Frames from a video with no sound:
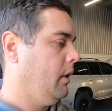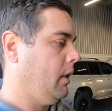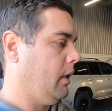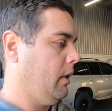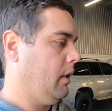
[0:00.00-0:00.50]

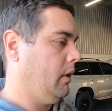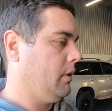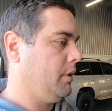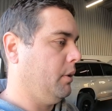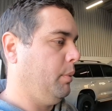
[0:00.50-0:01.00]
It's
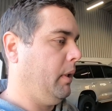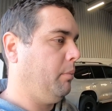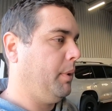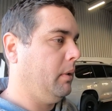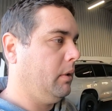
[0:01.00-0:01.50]
still being
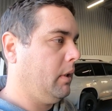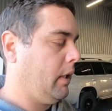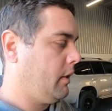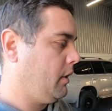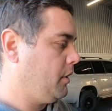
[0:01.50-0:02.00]
built for
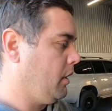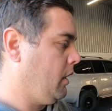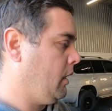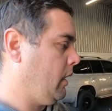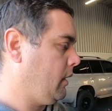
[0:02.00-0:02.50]
the
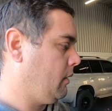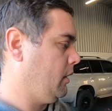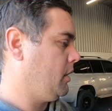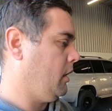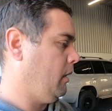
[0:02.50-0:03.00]

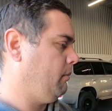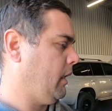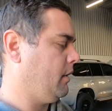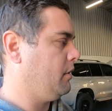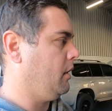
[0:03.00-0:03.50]

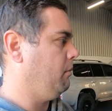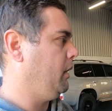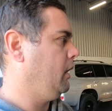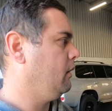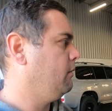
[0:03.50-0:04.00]
time
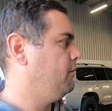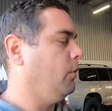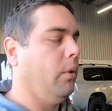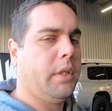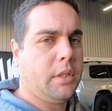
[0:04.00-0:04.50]

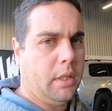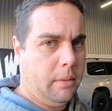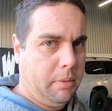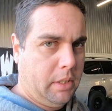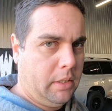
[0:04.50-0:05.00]

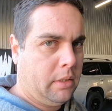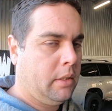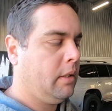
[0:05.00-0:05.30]
being.